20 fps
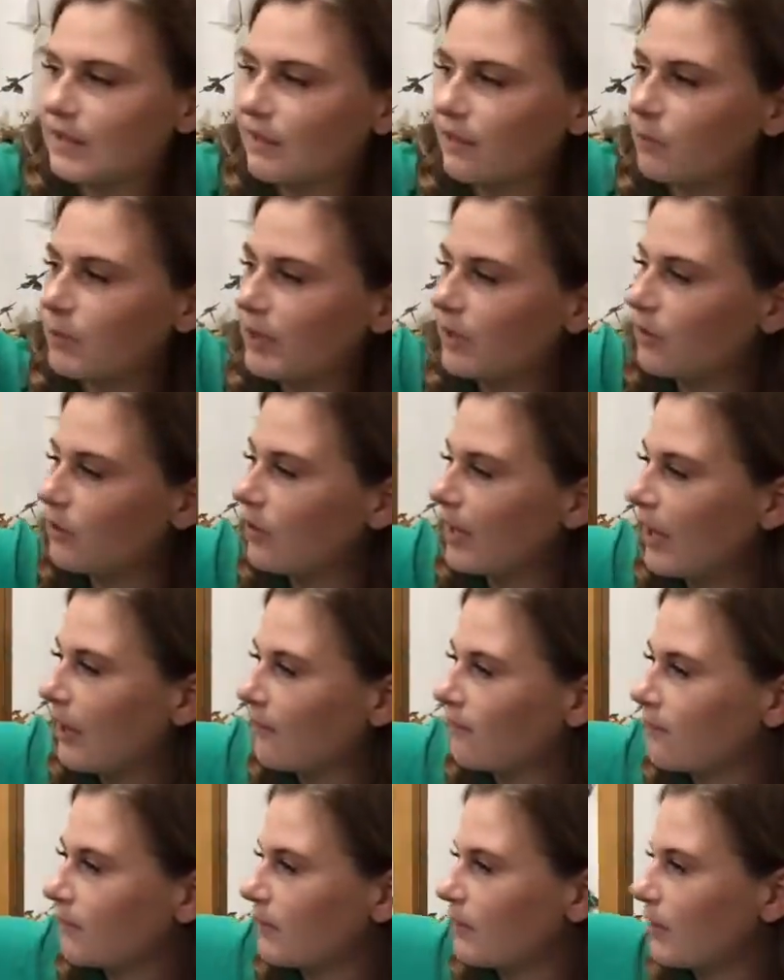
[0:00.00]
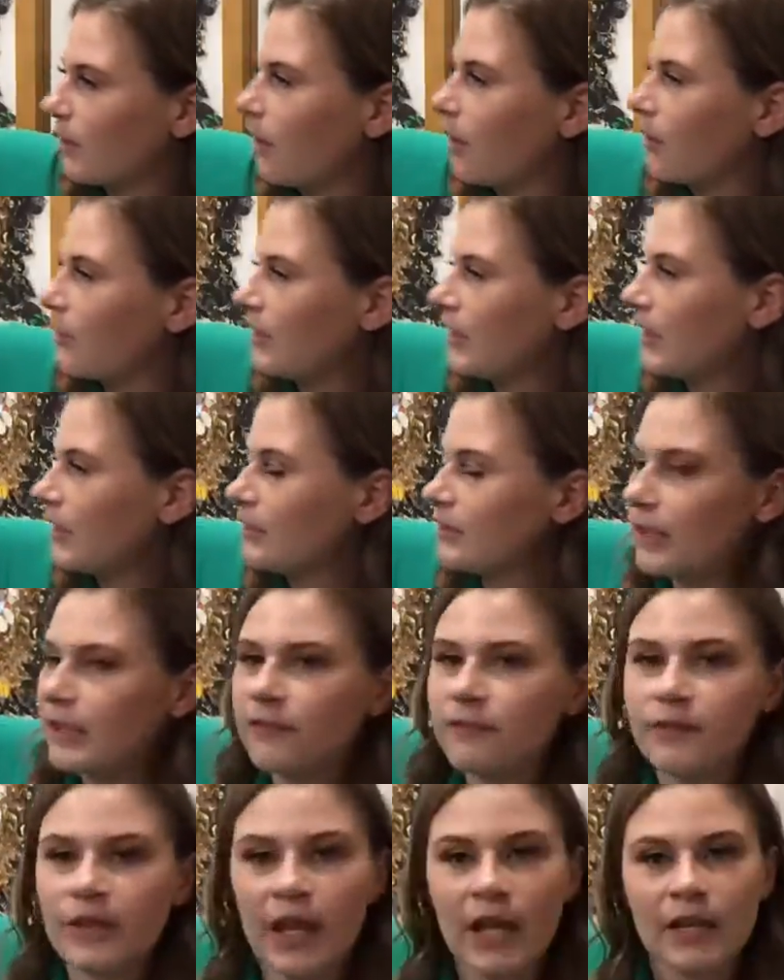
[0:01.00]
We do have, there are things
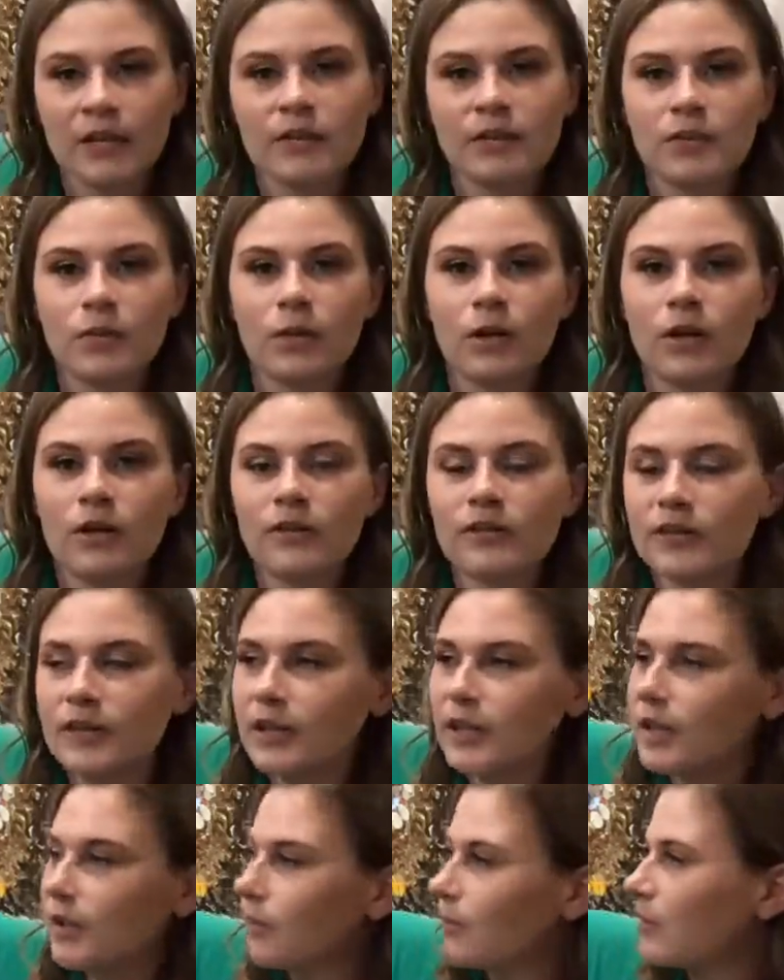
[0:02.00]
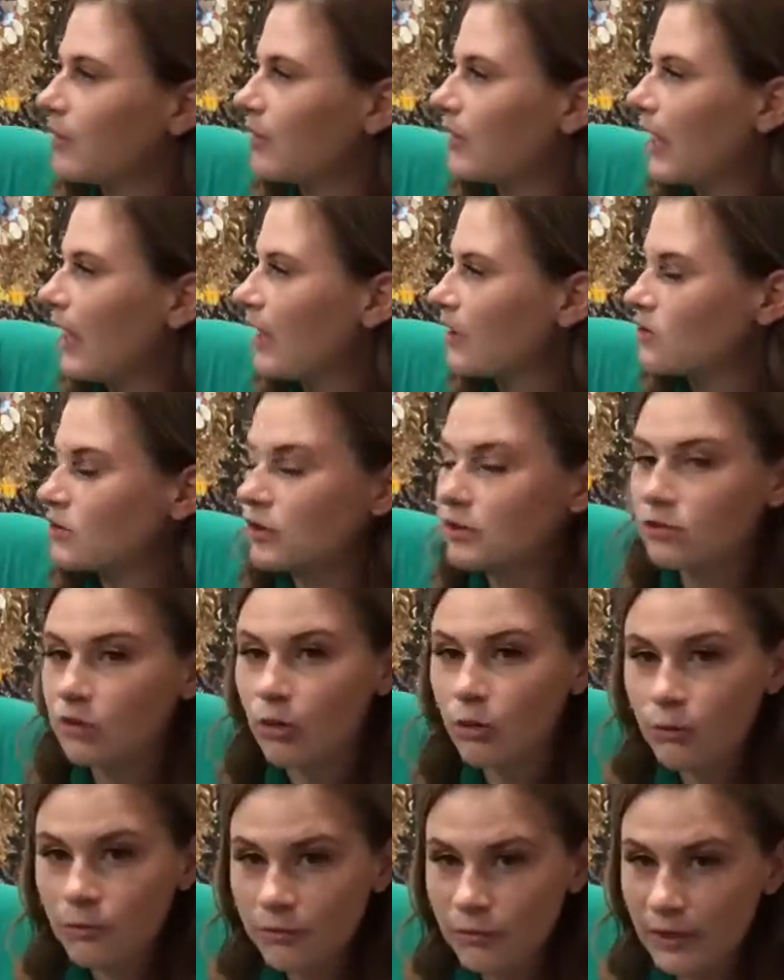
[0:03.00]
like flying squirrels, but they actually
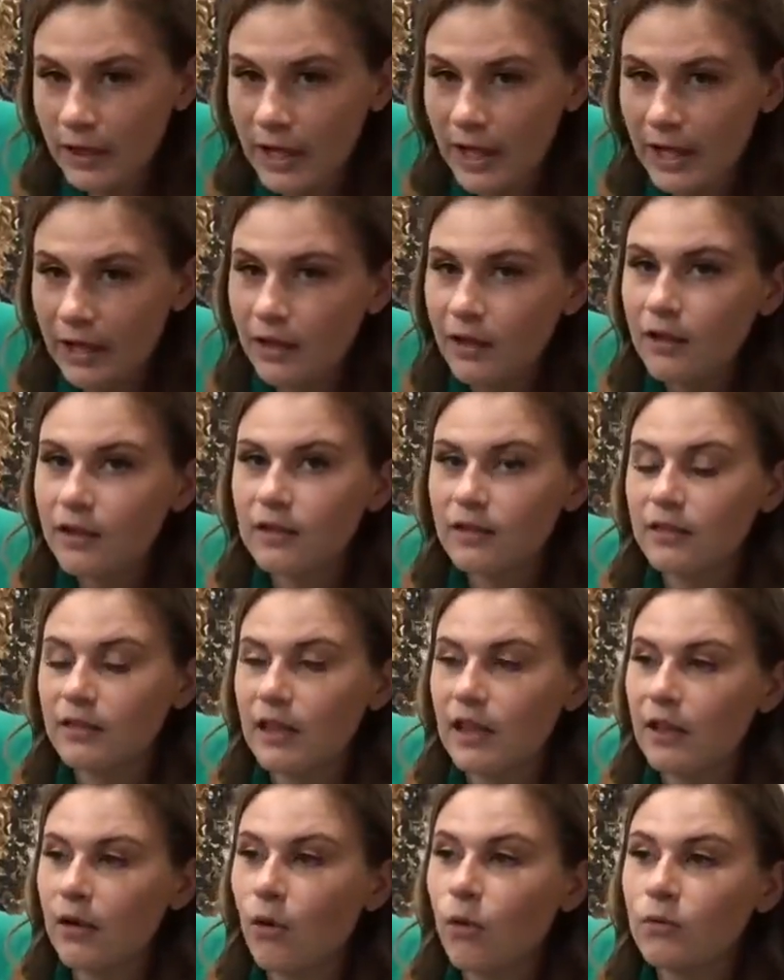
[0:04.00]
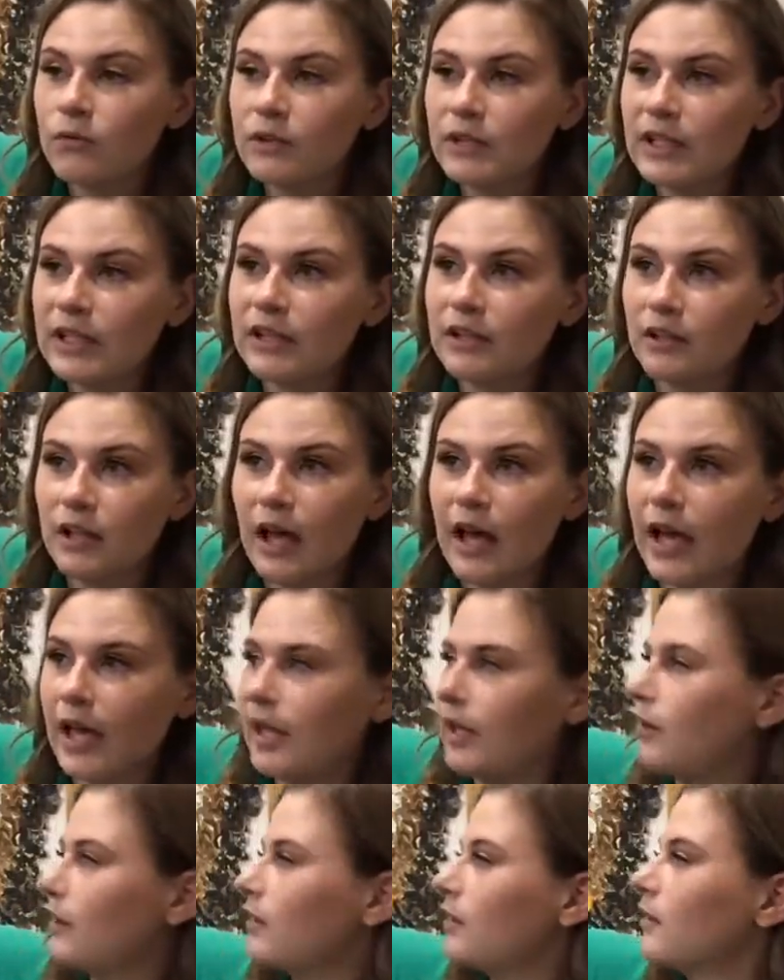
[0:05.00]
don't fly, they only glide.